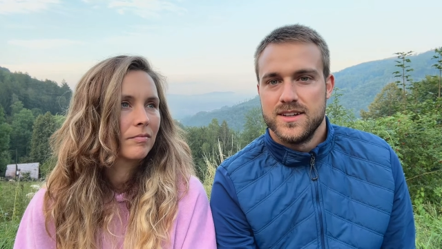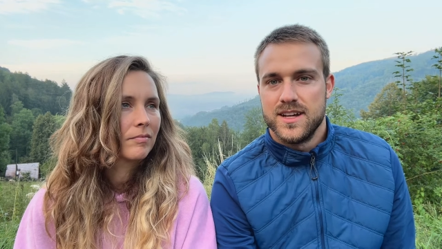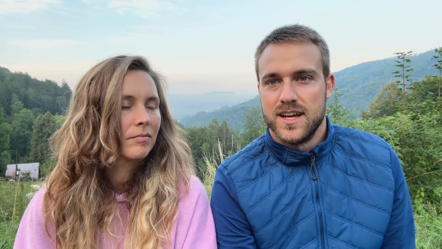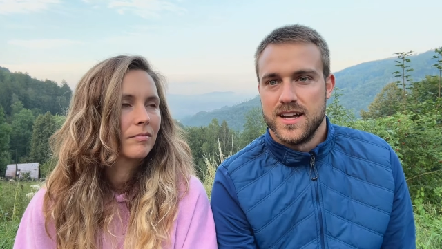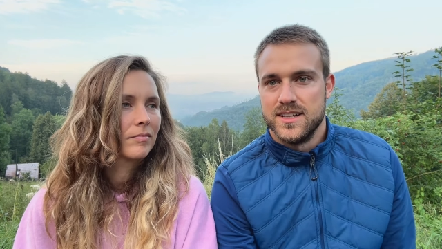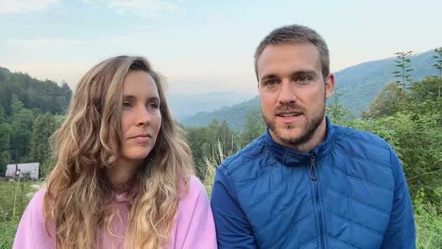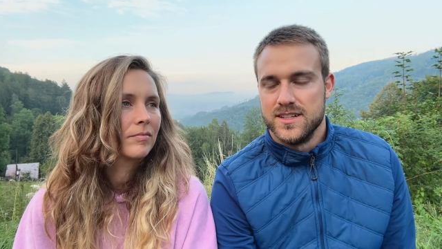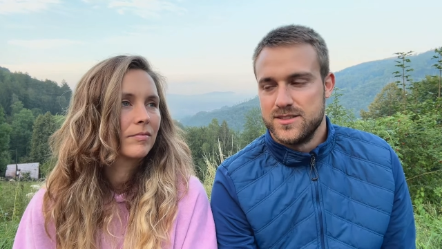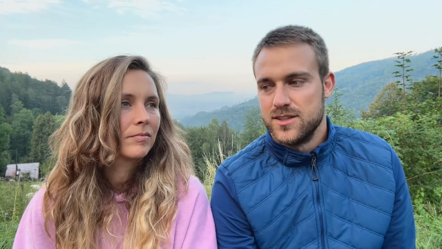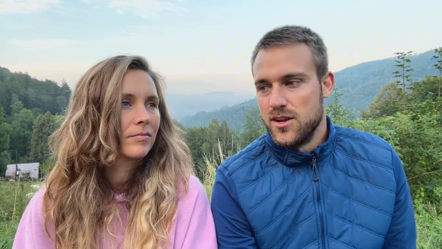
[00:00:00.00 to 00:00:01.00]
Speaker 1: and
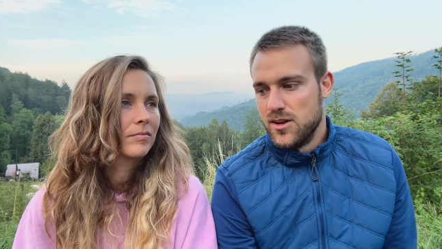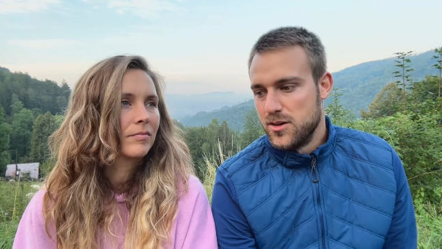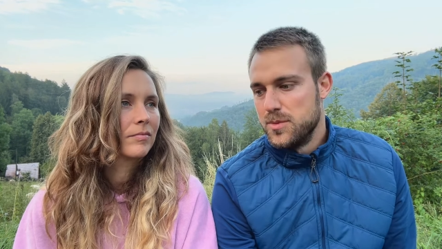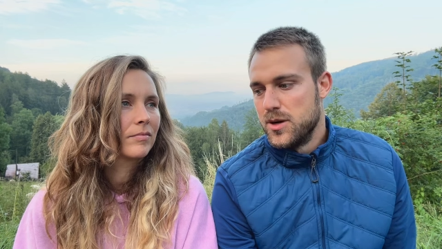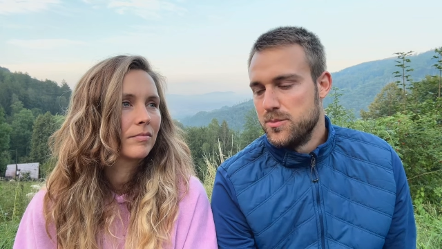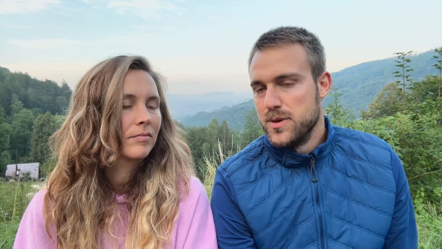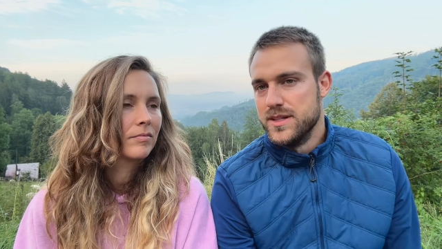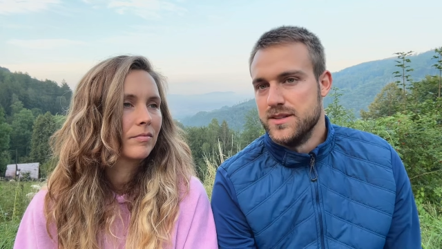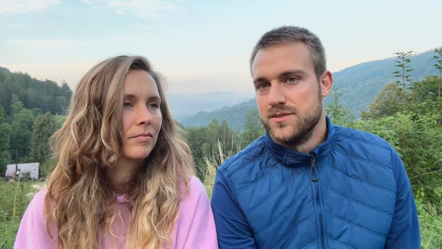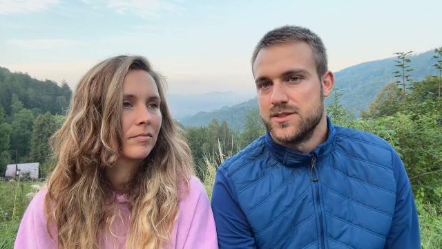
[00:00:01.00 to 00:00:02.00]
it's a lot about
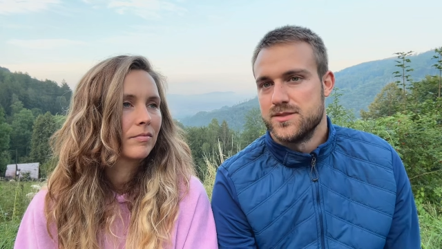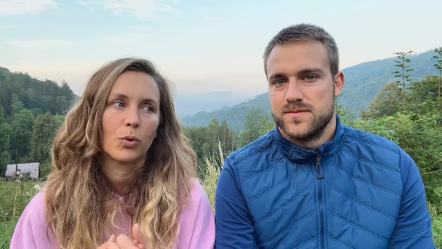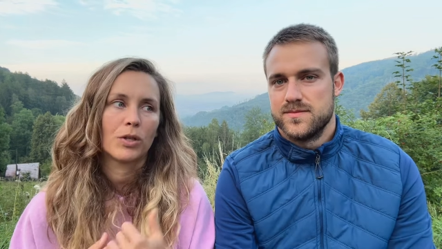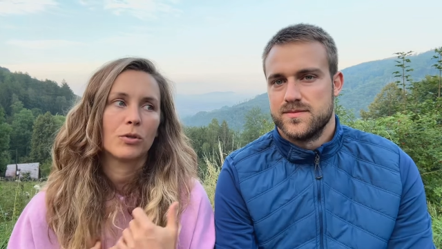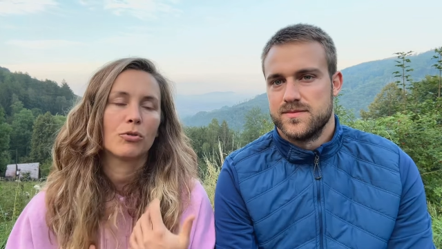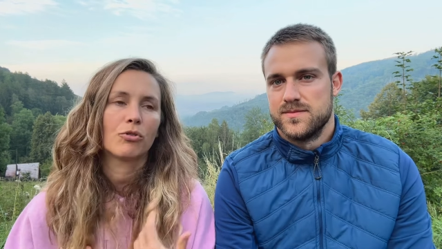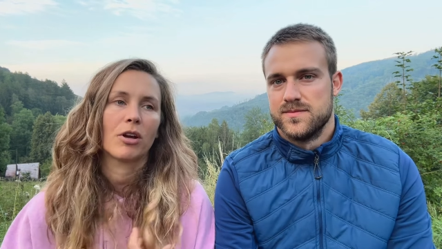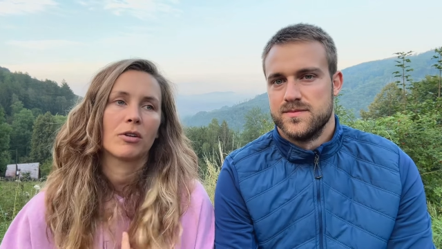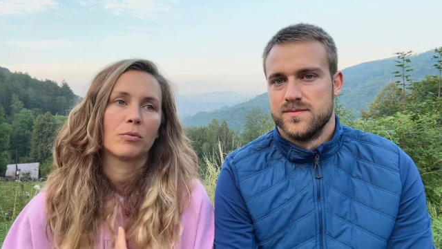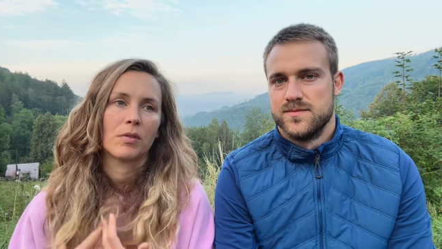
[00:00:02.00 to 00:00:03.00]
beliefs
Speaker 2: when you
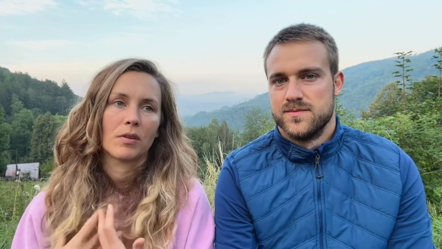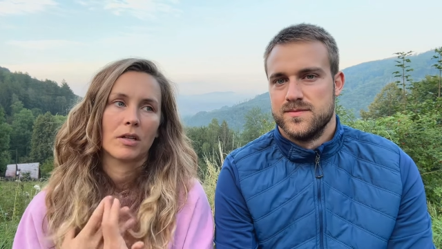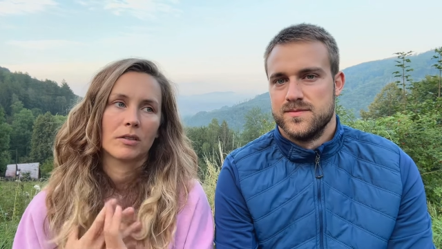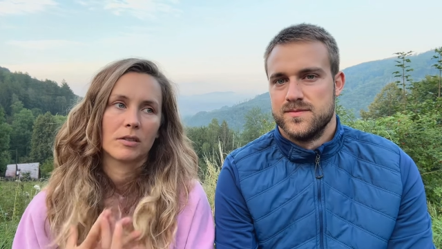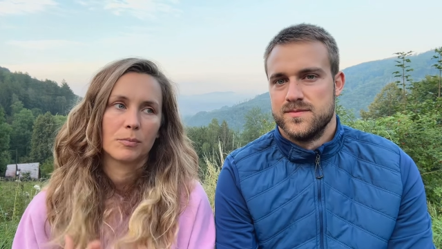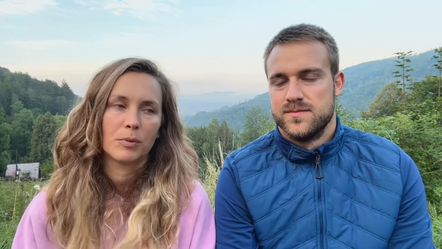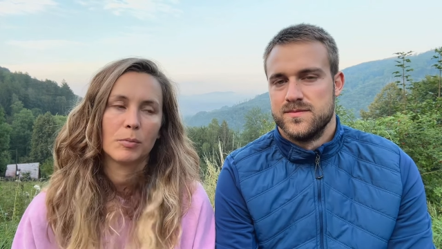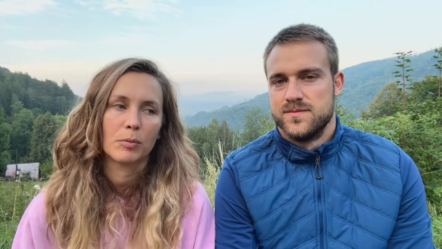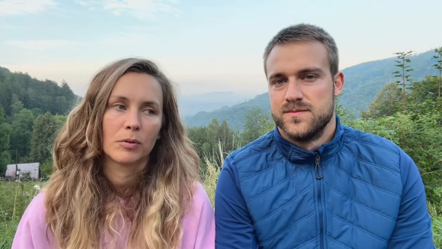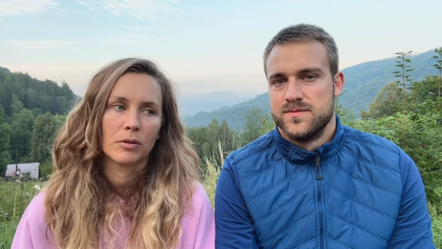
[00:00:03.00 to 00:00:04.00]
share with other
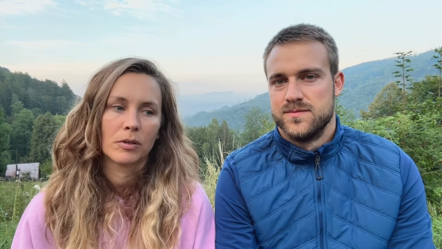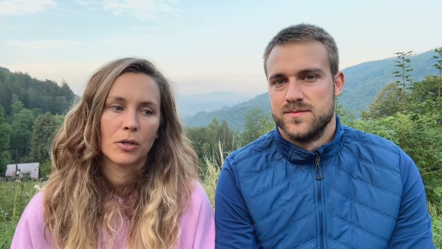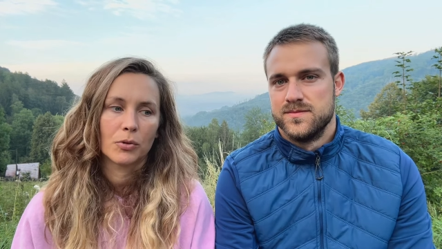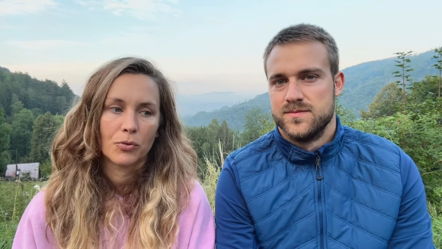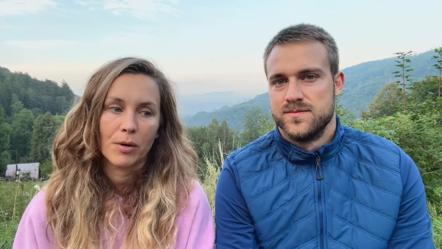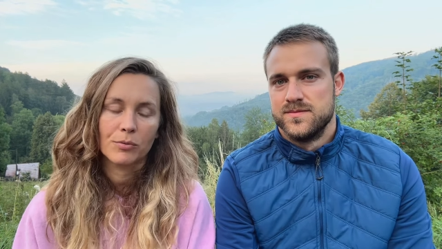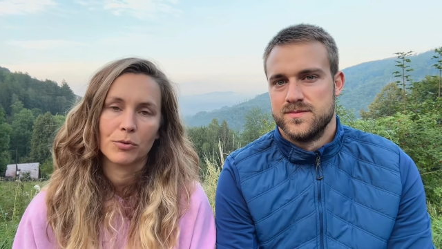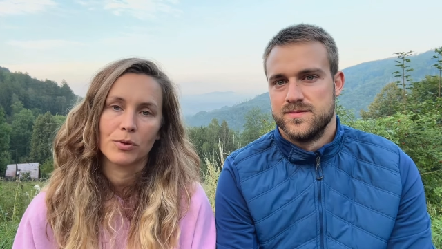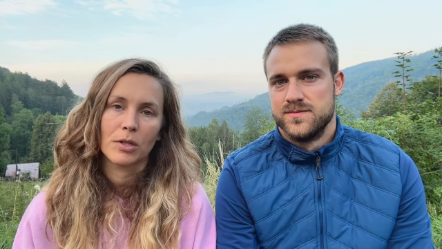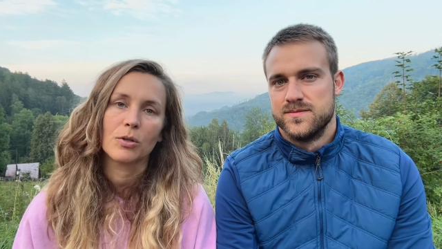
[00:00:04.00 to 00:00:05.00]
people around you
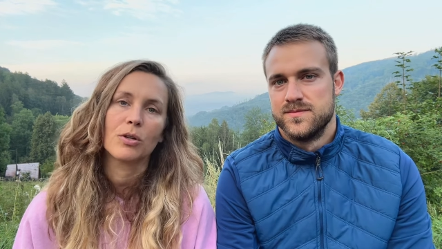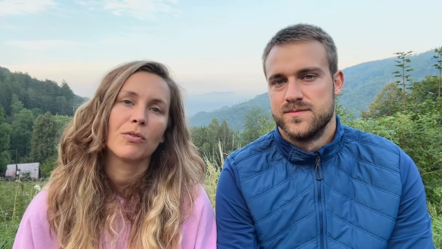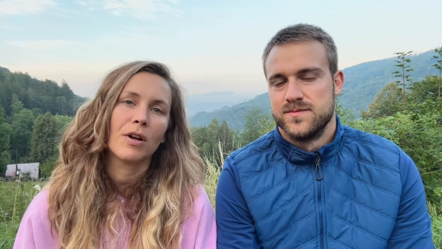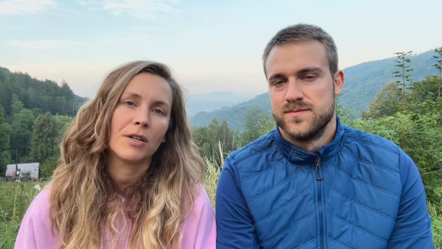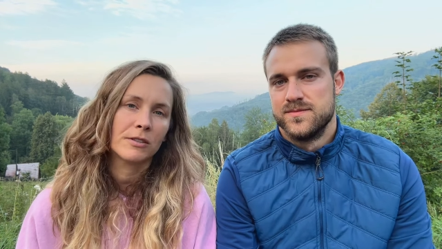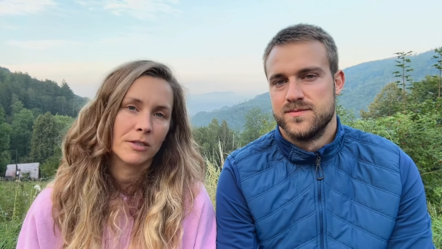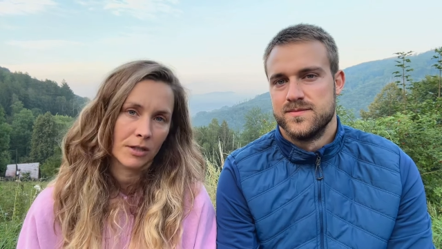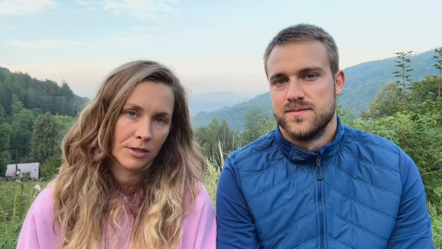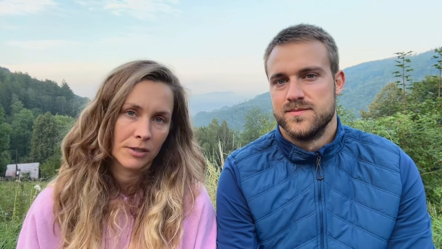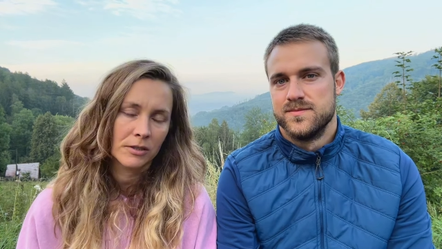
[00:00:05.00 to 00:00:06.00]
that you're very
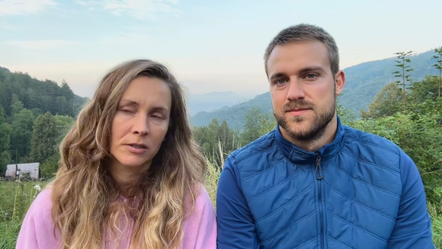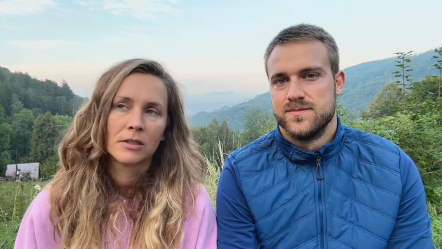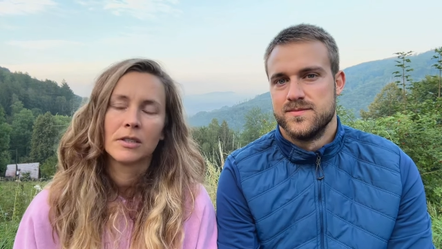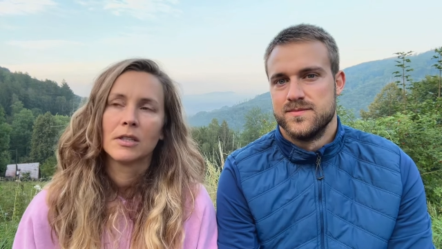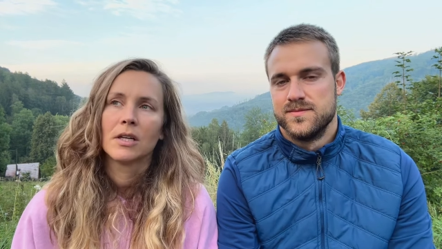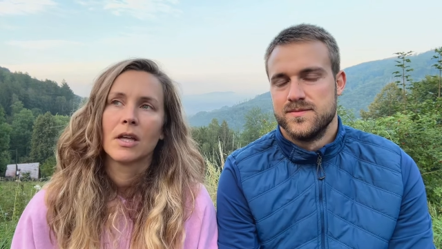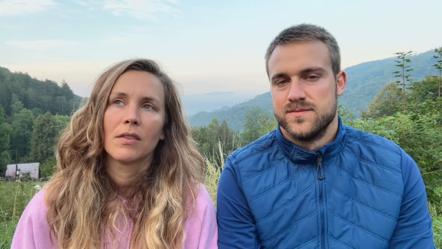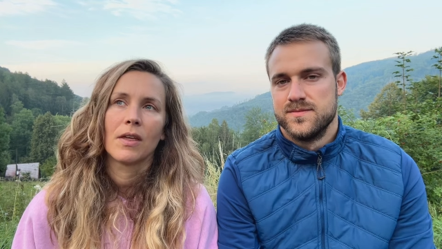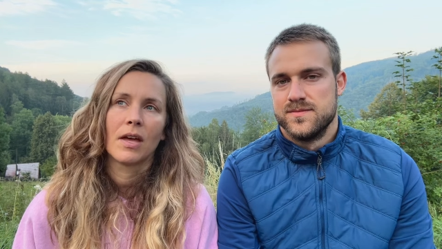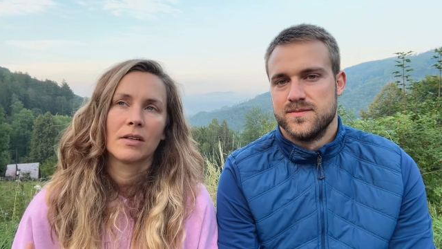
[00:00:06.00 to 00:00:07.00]
tired
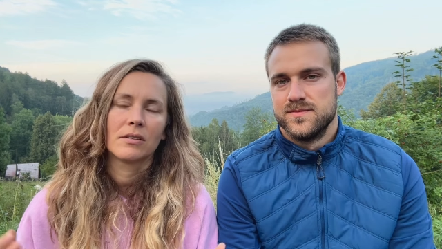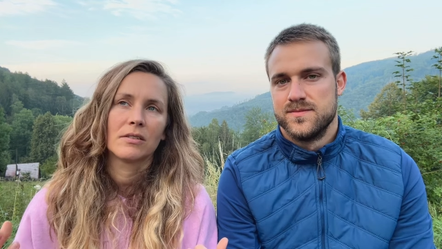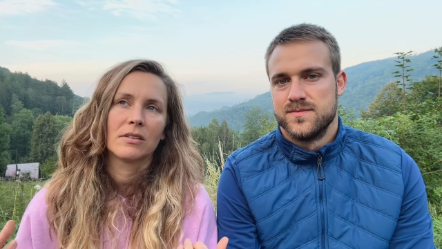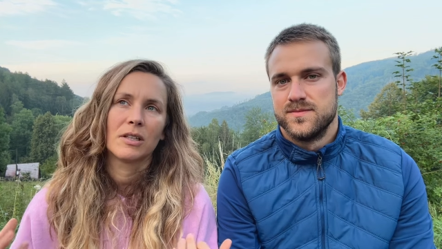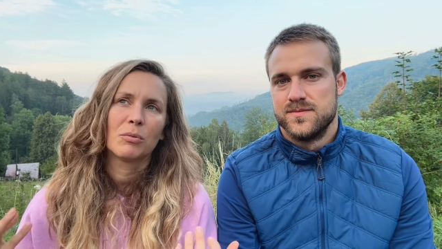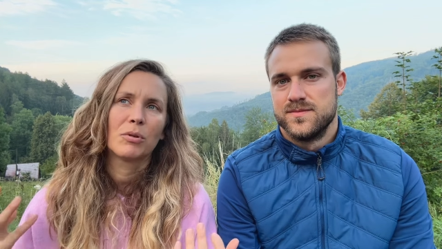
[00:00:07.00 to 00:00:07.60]
that they will